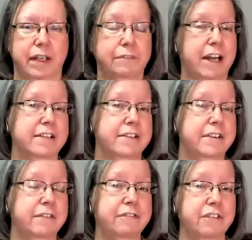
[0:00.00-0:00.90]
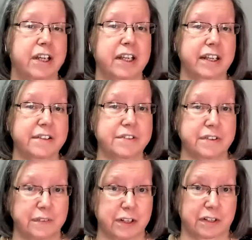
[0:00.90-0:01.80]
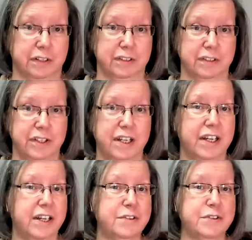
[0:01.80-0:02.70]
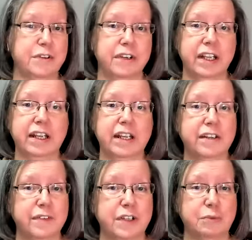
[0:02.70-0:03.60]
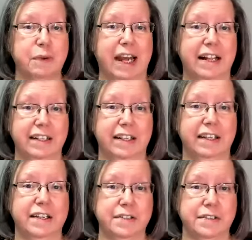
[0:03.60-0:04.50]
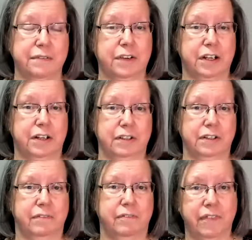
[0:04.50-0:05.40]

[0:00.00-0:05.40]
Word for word: In fact, differing is difficult. Asserting individuality is difficult.